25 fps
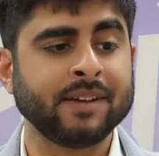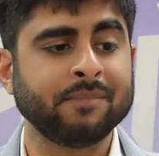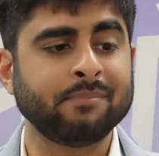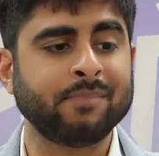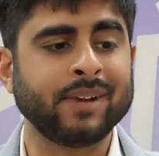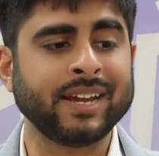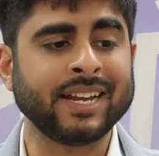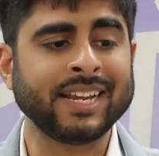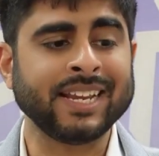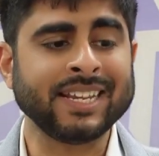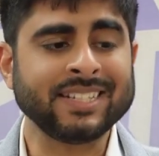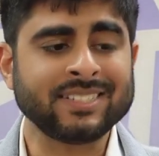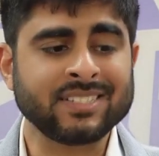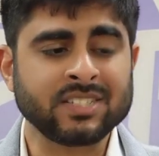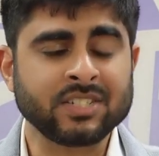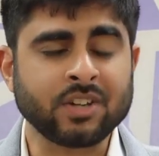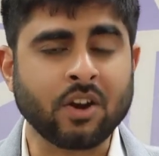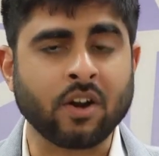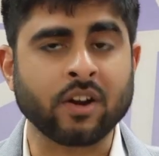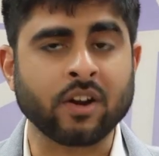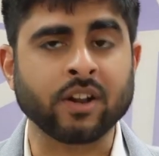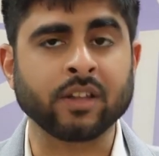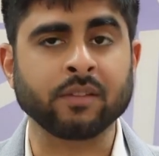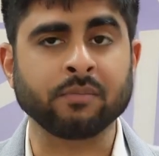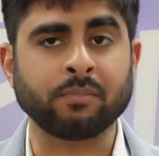But his
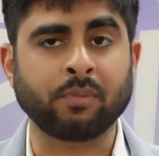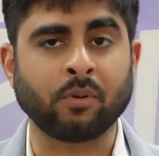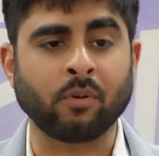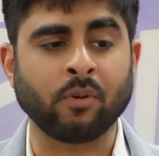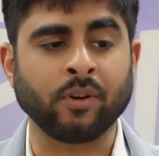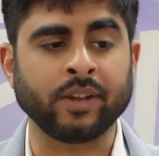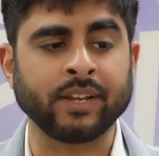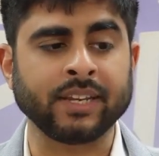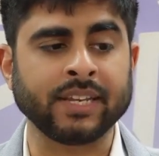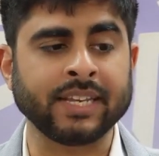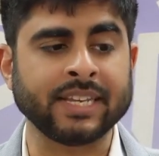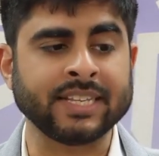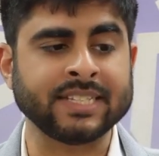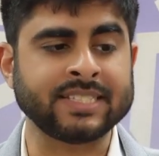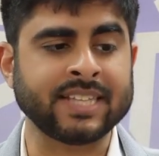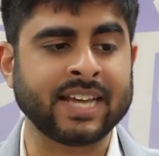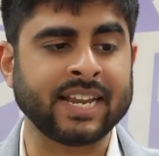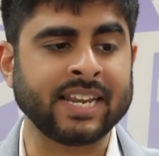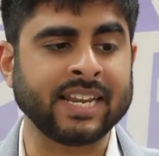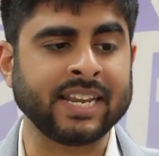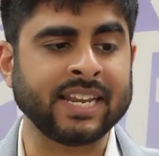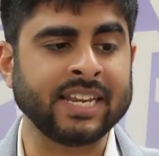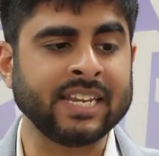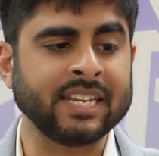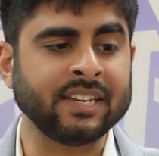starting point is
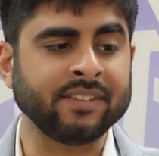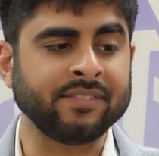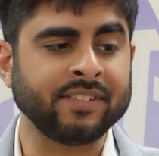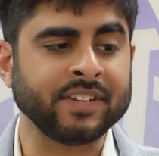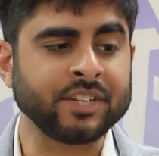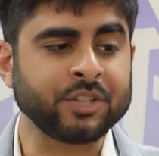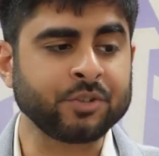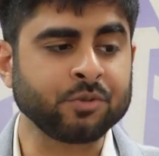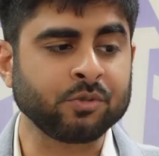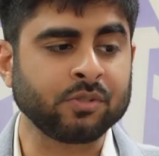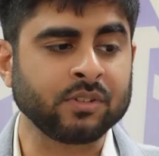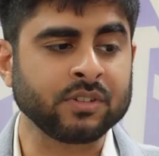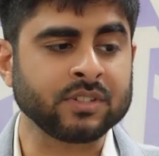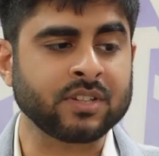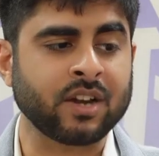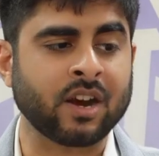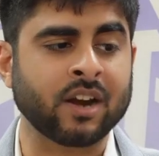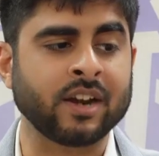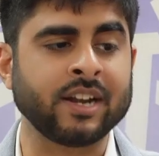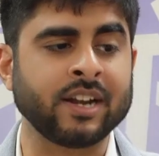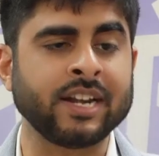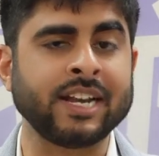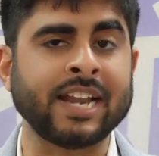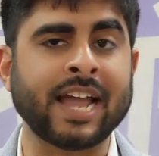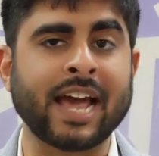that individuals
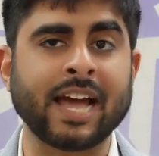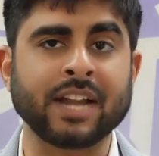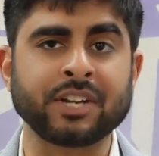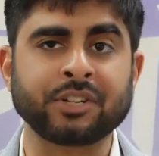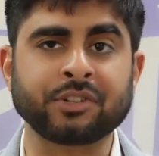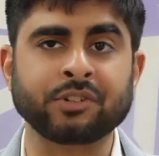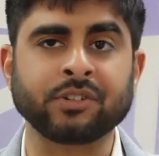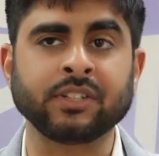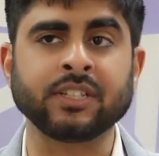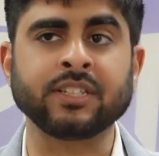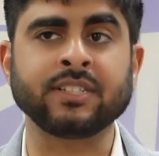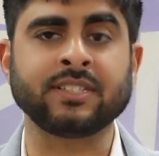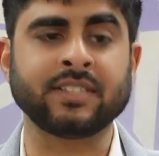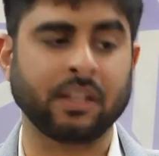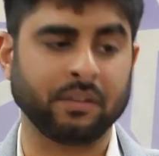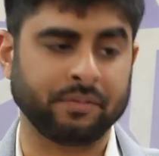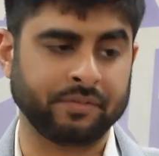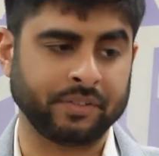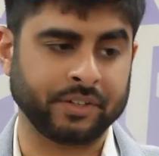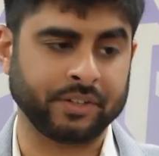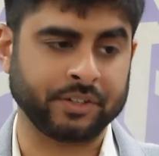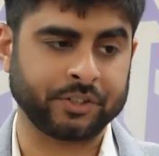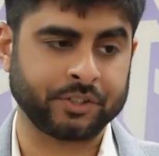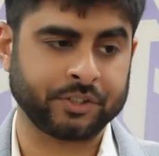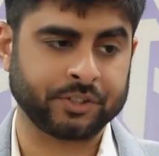are naturally
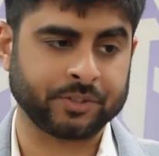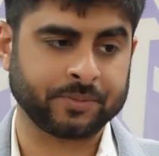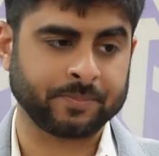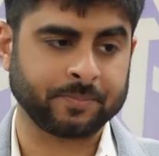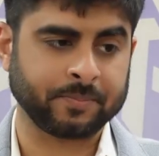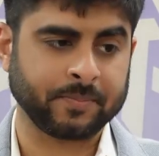selfish